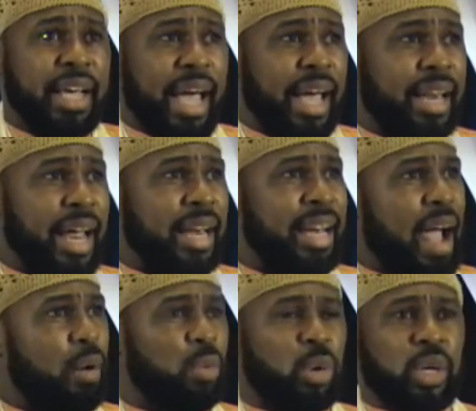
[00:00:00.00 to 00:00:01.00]
And
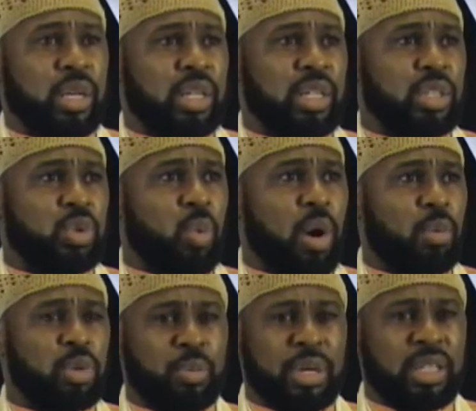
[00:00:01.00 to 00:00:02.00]
that is what
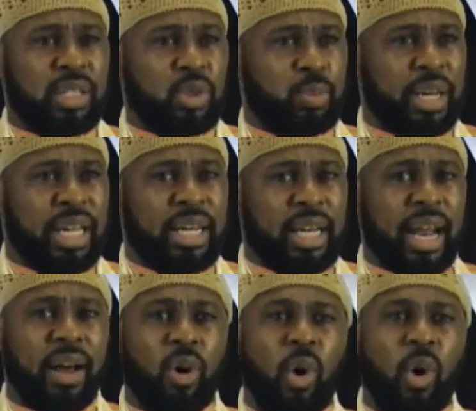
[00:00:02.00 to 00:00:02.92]
was being displayed there.